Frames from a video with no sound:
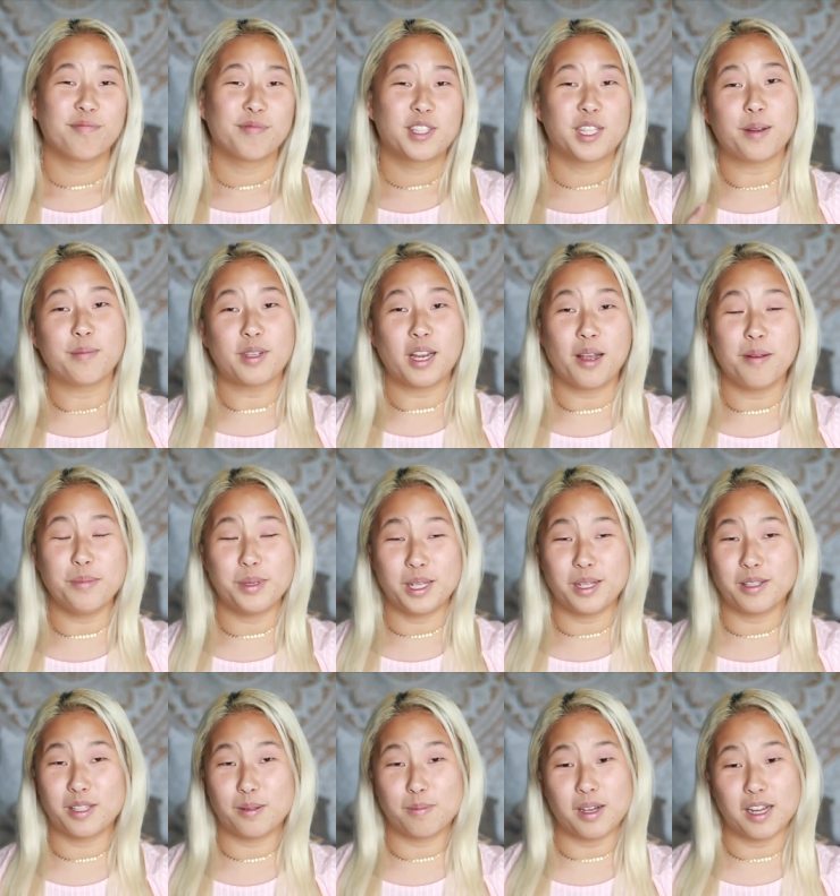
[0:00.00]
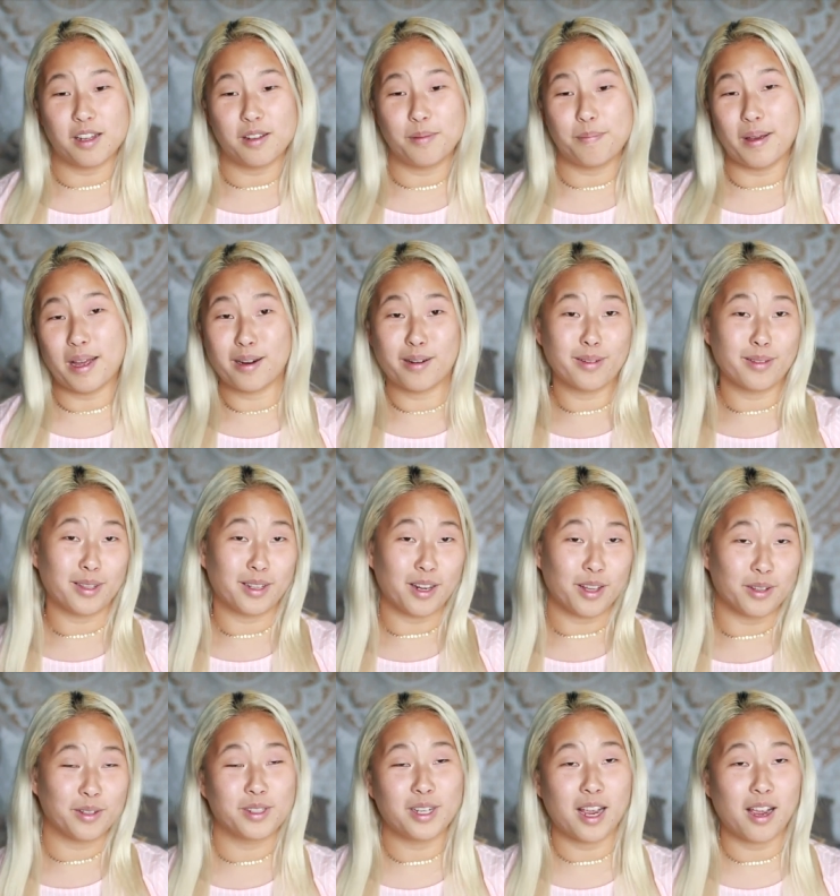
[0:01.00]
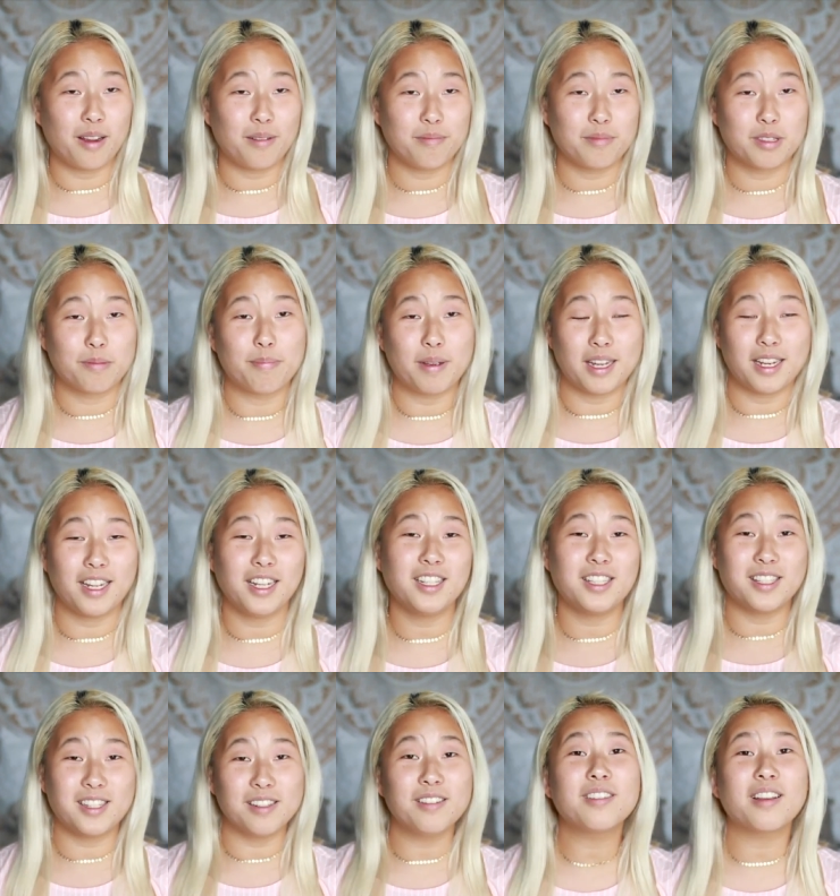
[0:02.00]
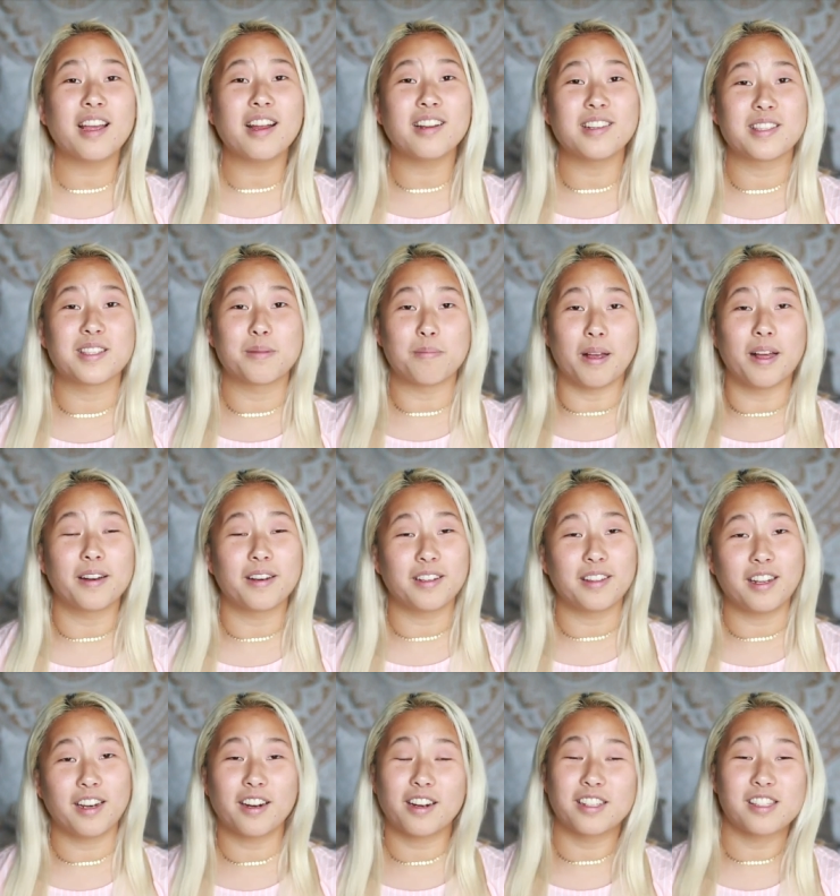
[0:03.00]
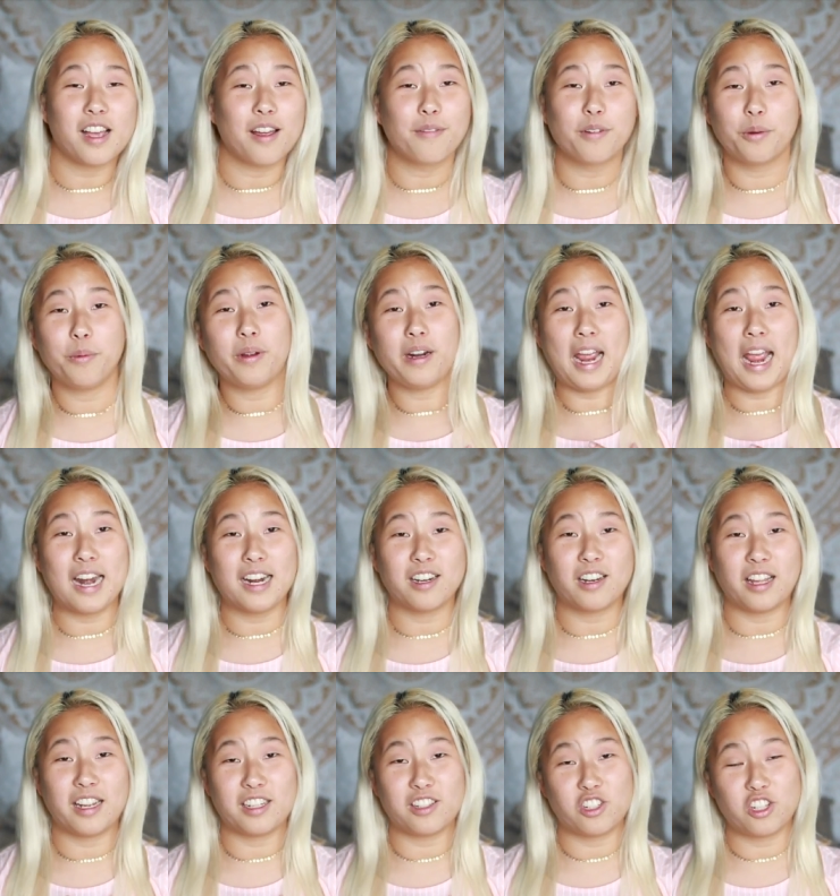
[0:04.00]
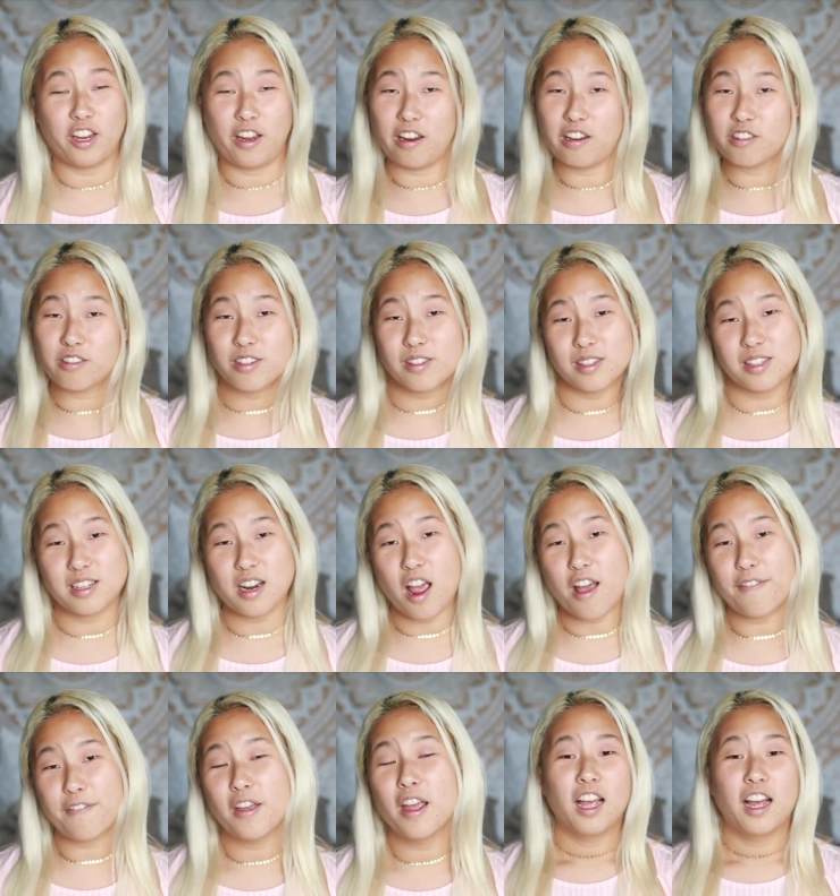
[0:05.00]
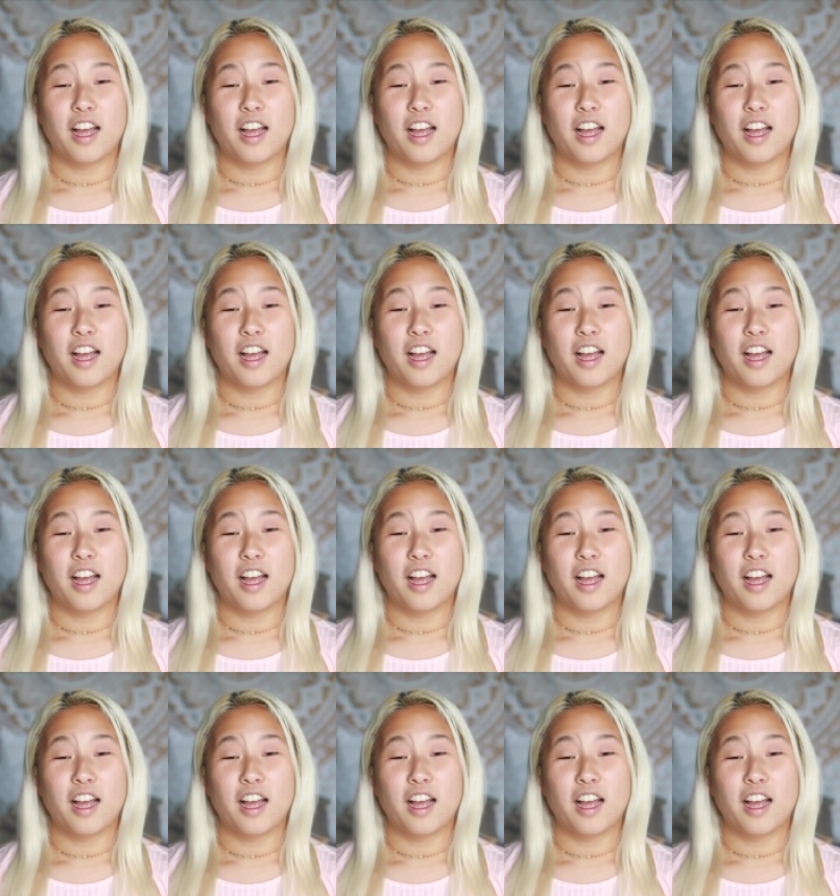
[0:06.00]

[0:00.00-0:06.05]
Sometimes it smelled better than other times, but it still kind of smelled in there because everyone had to like change and stuff.